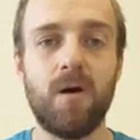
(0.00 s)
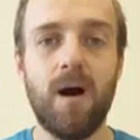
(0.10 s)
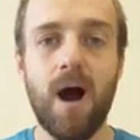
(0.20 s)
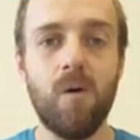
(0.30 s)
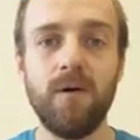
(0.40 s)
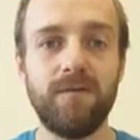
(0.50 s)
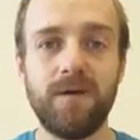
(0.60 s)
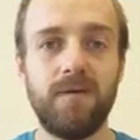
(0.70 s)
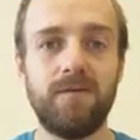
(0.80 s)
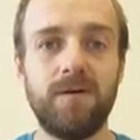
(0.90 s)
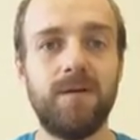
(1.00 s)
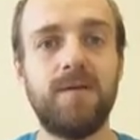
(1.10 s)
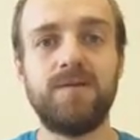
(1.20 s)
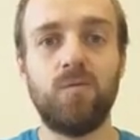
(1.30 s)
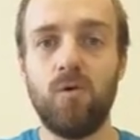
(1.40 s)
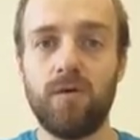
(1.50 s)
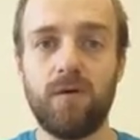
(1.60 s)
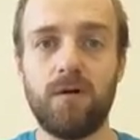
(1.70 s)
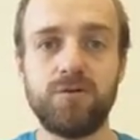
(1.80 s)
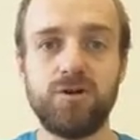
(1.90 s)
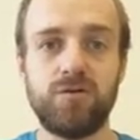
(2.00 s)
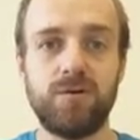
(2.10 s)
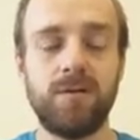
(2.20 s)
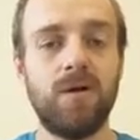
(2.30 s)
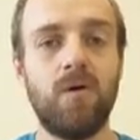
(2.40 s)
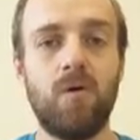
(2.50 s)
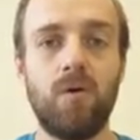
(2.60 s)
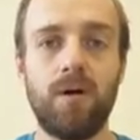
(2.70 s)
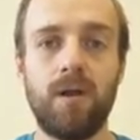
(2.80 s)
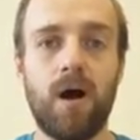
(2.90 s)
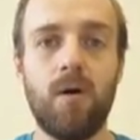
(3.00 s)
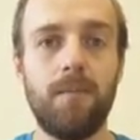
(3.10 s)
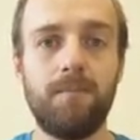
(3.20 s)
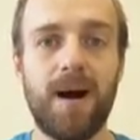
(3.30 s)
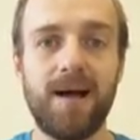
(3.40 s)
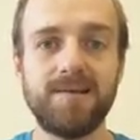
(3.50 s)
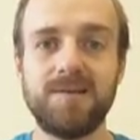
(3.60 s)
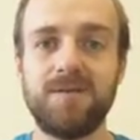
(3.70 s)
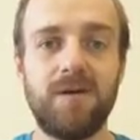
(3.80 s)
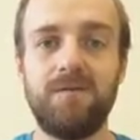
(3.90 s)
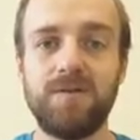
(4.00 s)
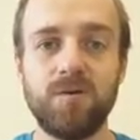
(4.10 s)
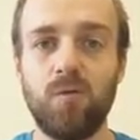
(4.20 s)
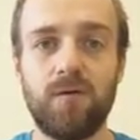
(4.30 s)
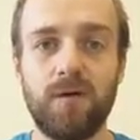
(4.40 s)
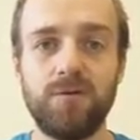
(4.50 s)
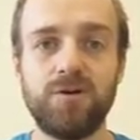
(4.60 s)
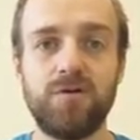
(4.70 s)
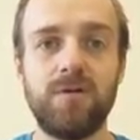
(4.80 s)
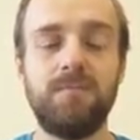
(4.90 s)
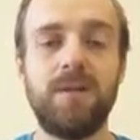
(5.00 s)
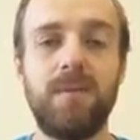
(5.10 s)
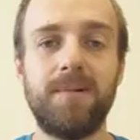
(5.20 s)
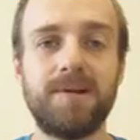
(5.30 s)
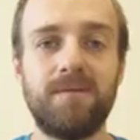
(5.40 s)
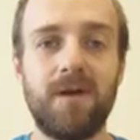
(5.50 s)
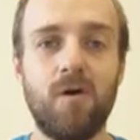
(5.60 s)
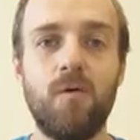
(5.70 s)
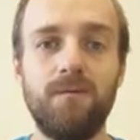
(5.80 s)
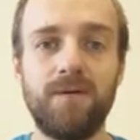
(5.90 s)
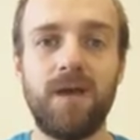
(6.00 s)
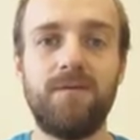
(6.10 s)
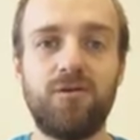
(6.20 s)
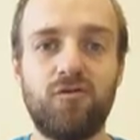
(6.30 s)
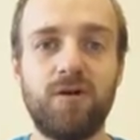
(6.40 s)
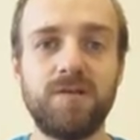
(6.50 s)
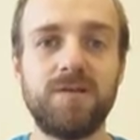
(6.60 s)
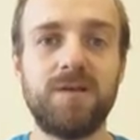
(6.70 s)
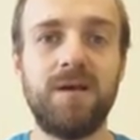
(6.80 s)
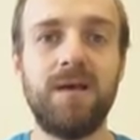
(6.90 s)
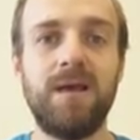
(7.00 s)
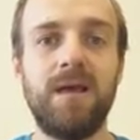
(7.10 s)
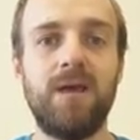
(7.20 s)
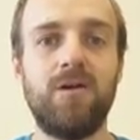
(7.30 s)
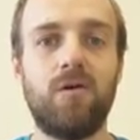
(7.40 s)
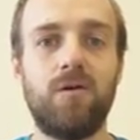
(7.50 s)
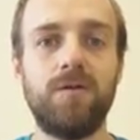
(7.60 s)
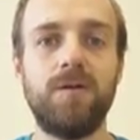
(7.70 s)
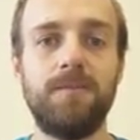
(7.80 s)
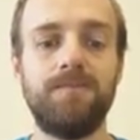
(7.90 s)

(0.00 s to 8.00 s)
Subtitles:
how our faith doesn't work for our children, or our pastor's faith doesn't work for our children, but they must have their own faith and trust in God.